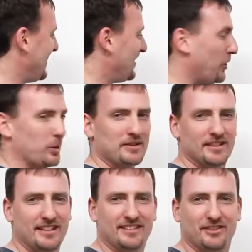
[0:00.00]
Whole
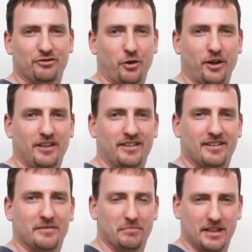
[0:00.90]
cities destroyed
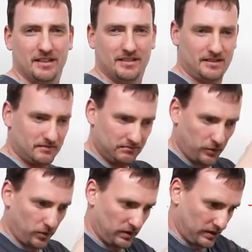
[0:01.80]
means
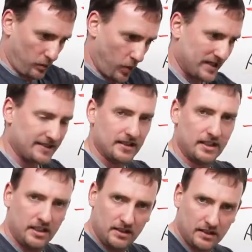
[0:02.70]
one
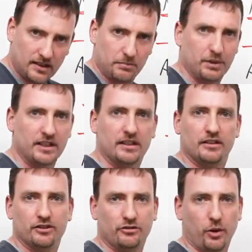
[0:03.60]
city completely
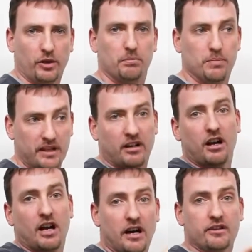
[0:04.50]
destroyed. But there
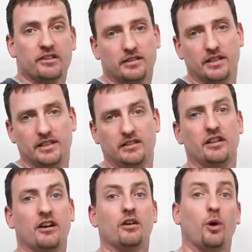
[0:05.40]
are other cities
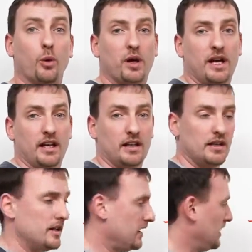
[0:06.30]
that are okay.
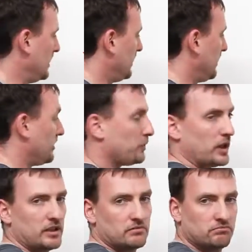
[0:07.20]
This
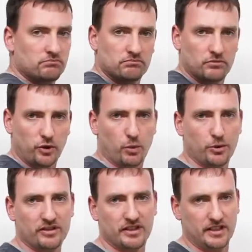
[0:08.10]
one, no
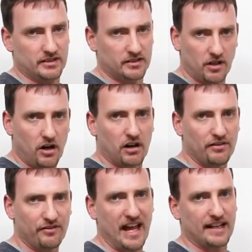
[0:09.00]
more cities. All
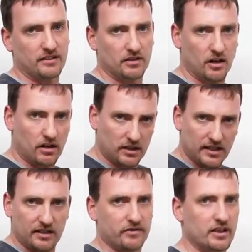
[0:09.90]
flat, all
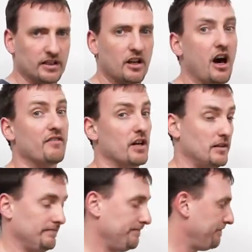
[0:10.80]
covered in lava.
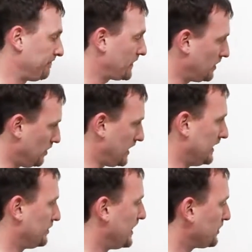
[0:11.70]
Okay,
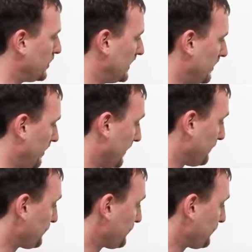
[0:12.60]
so that's another thing.